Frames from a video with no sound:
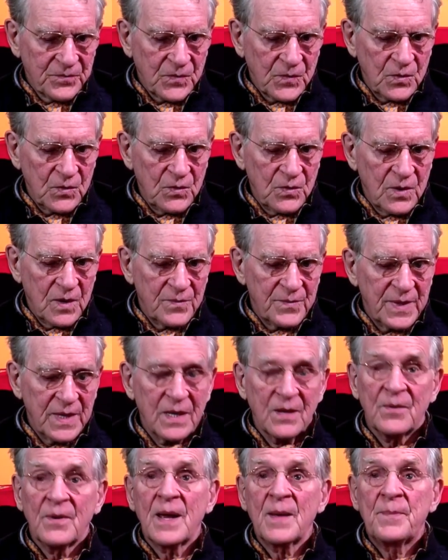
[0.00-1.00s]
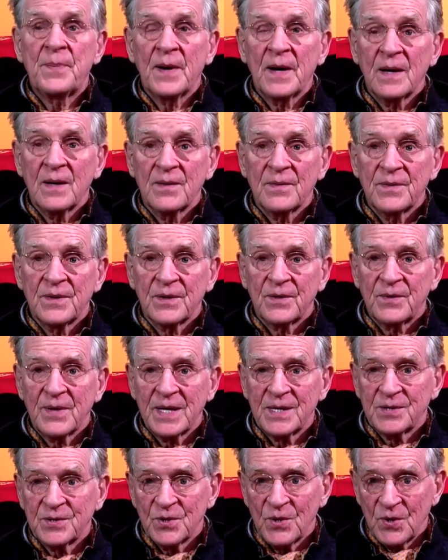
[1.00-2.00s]
You are Milarepa, the
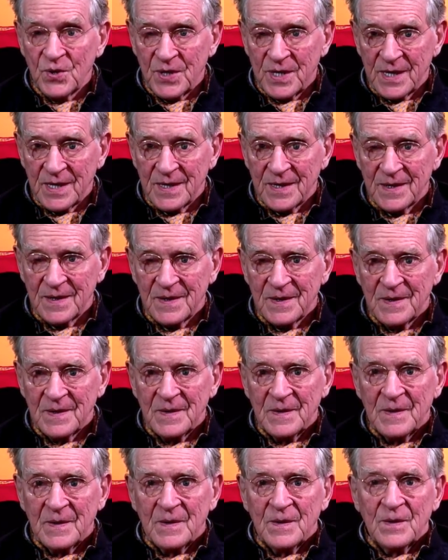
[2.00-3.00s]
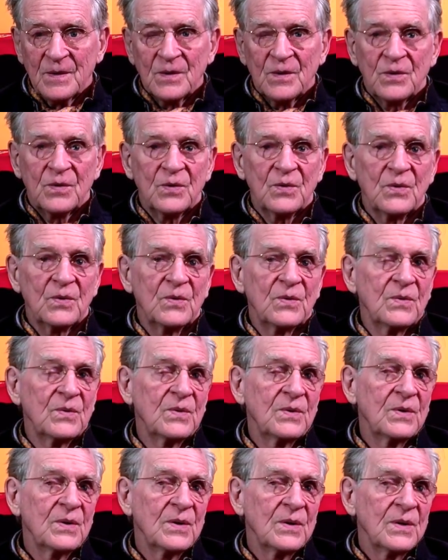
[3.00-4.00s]
great yogi,
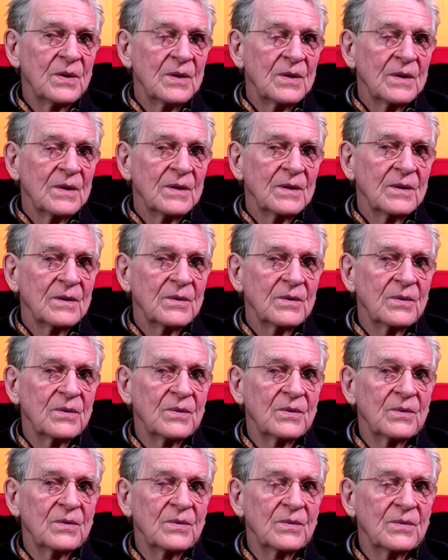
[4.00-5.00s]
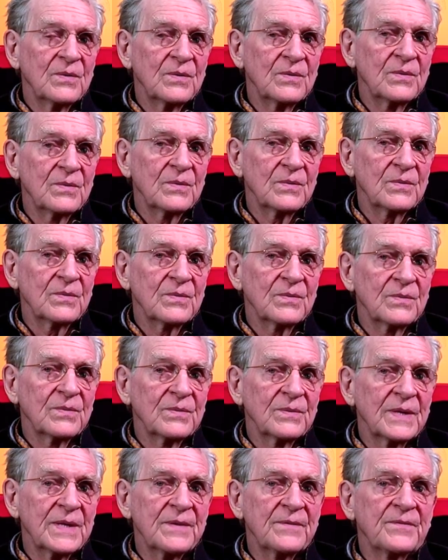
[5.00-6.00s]
who, who
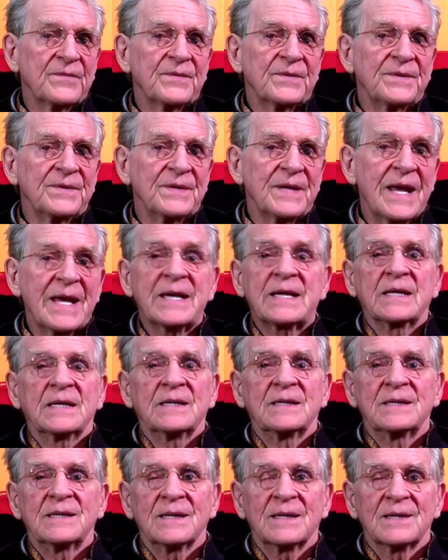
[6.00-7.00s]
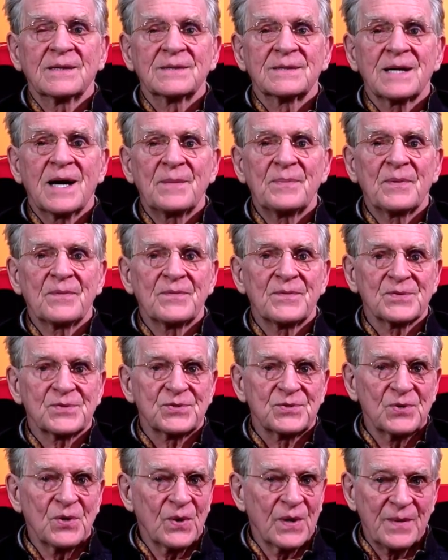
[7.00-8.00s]
lived naked on top of the
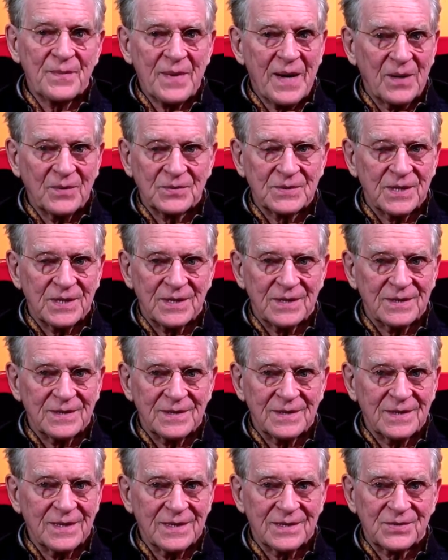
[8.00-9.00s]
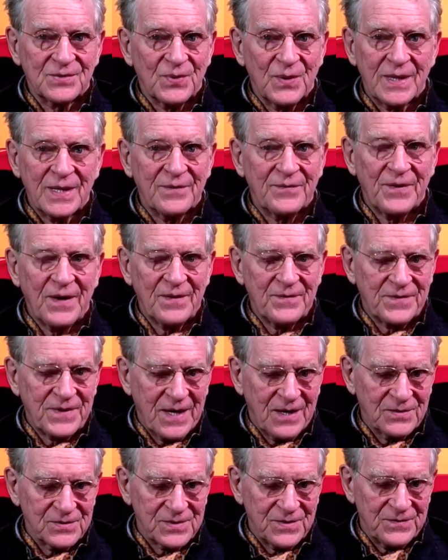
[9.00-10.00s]
snowy mountain at twenty-five
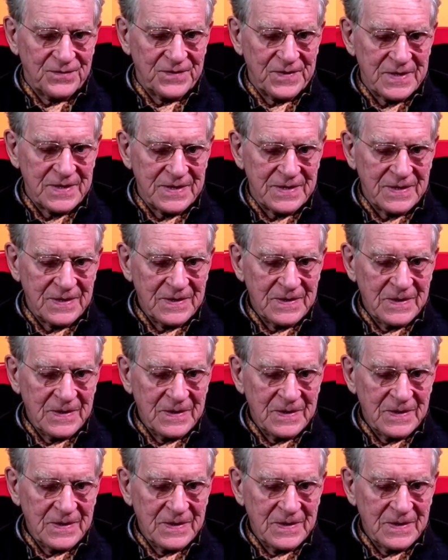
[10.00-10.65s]
thousand feet